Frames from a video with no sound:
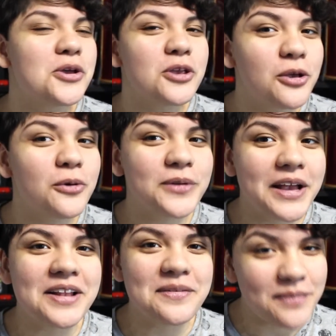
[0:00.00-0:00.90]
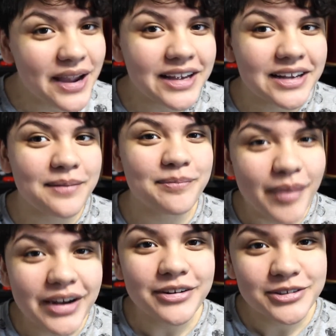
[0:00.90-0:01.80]
you can make
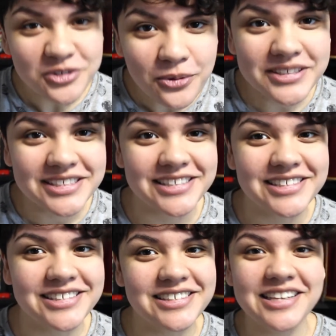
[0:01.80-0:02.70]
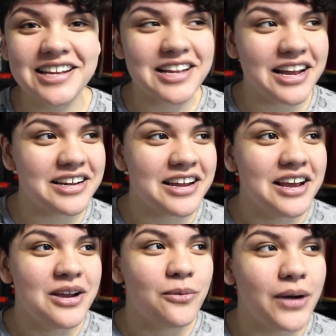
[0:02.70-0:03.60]
better choices, and
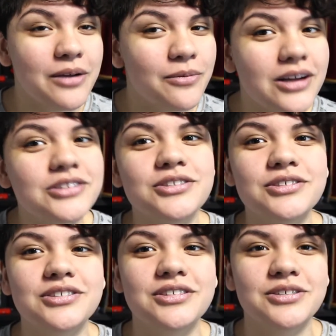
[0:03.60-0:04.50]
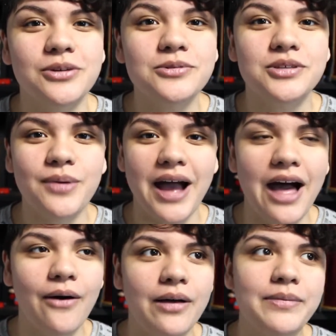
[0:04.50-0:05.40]
Weight Watchers shows you
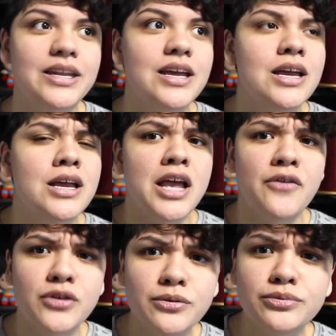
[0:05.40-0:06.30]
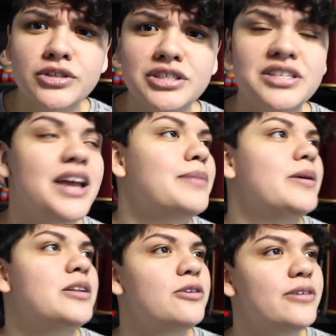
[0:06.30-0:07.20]
how. I mean, if you just type
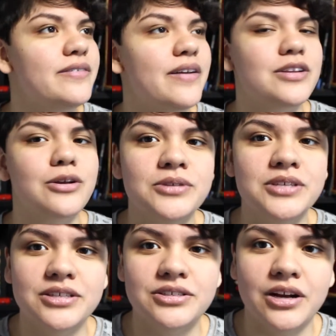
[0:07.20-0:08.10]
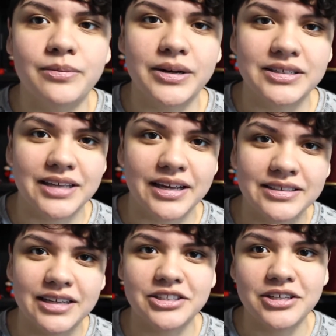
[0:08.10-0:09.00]
in, you don't even have to to the Starbucks like
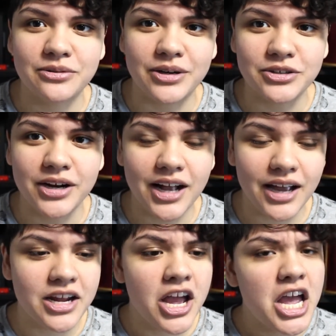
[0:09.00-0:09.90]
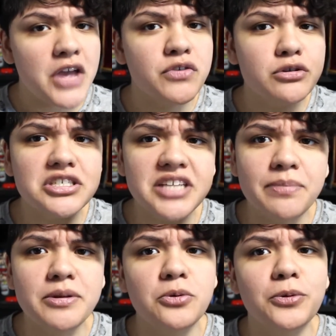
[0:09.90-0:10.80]
section in the restaurant guide. If you just
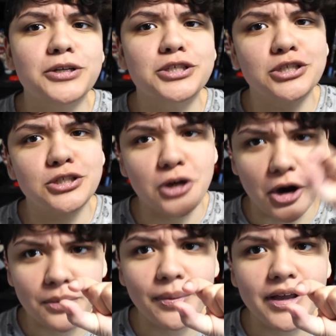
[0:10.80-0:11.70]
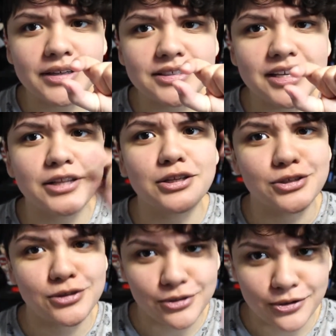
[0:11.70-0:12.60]
type in the word Starbucks in the
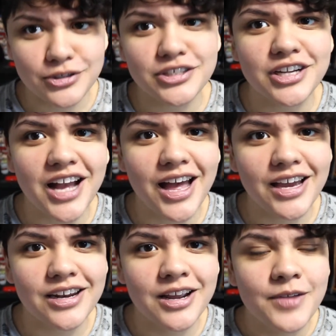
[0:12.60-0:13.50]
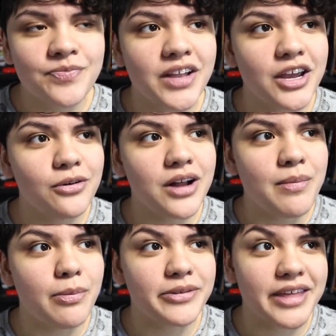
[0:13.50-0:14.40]
search guide, it'll come
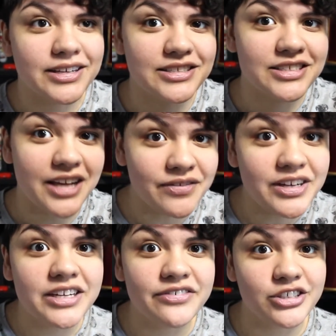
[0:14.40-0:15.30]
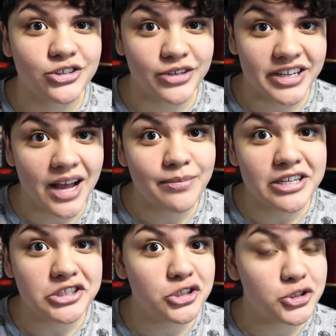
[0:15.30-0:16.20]
up with like 70 different drink
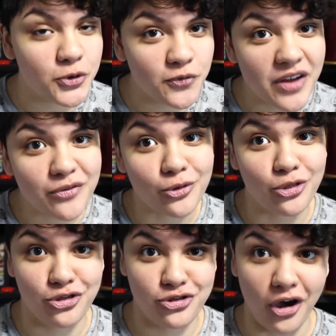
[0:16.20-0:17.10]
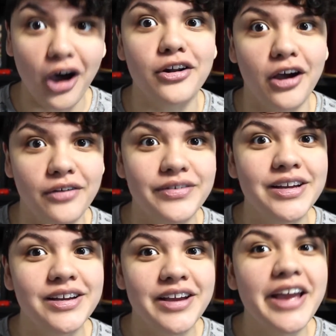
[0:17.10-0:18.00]
combinations you've never thought of
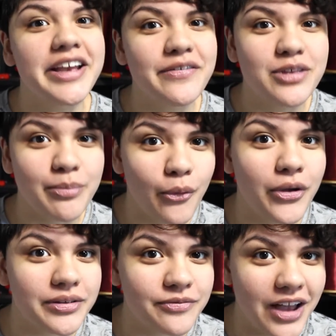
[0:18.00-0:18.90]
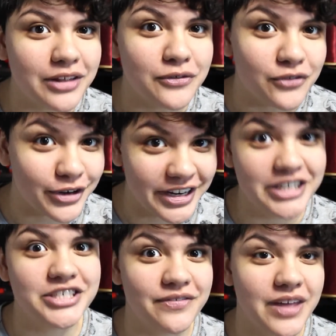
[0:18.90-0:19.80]
and give you the point value for
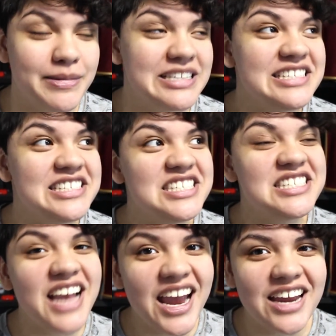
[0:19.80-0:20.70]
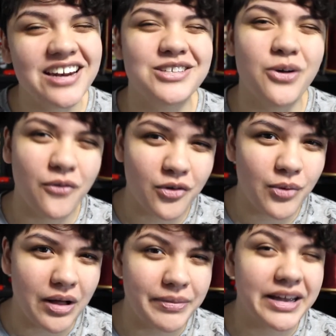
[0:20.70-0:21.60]
each of them. It's insane. It's
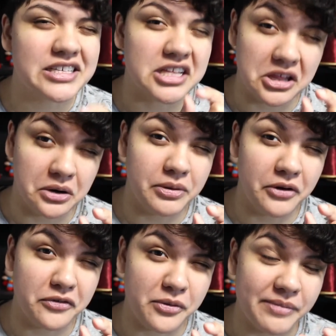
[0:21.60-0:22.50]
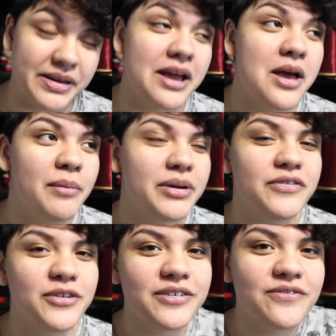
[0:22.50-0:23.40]
overwhelming. It's a little bit overwhelming, but
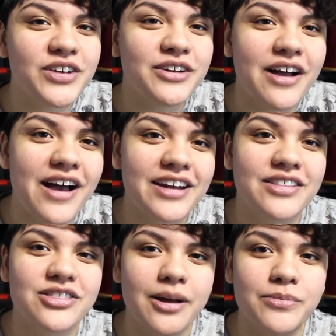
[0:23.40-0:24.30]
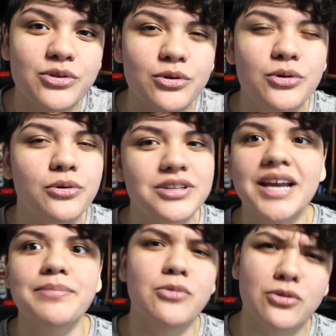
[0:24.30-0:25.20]
if you can figure out how to thumb through or
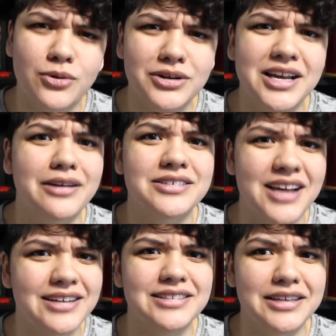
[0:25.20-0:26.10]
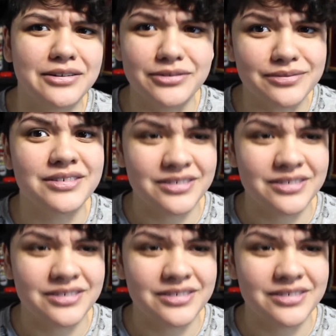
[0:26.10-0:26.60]
type more words out, because honestly it'll